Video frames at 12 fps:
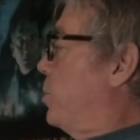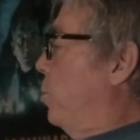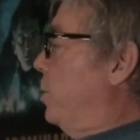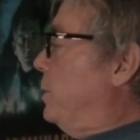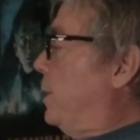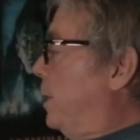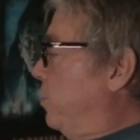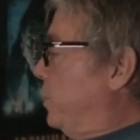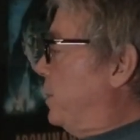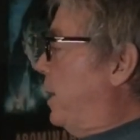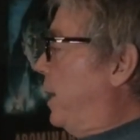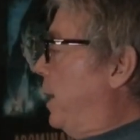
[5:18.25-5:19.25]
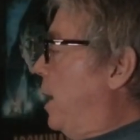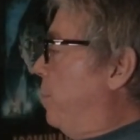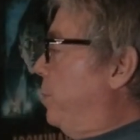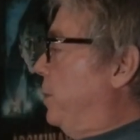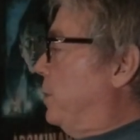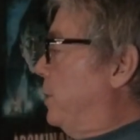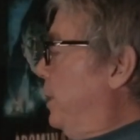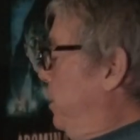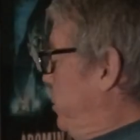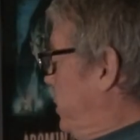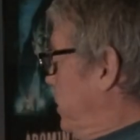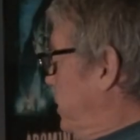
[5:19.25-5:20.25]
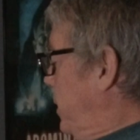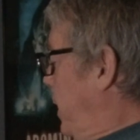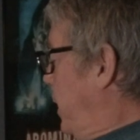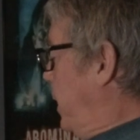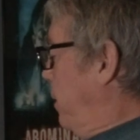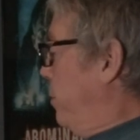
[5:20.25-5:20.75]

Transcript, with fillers: so once that was set up, it seems to stick.